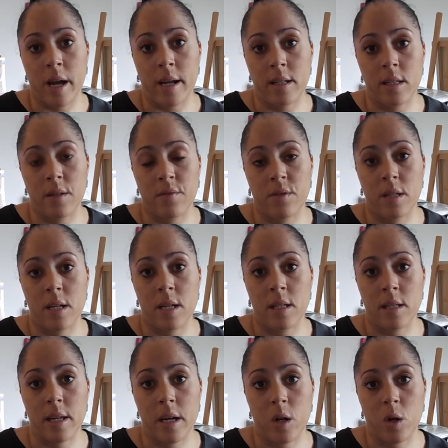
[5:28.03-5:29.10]

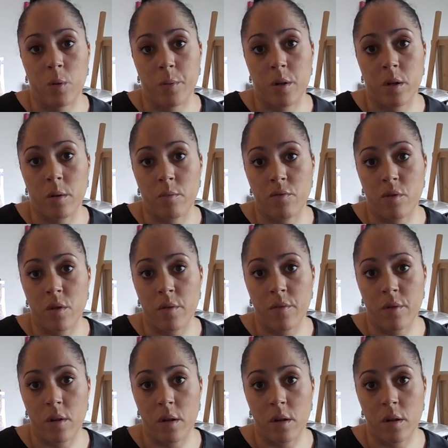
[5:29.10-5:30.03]
activities to help you improve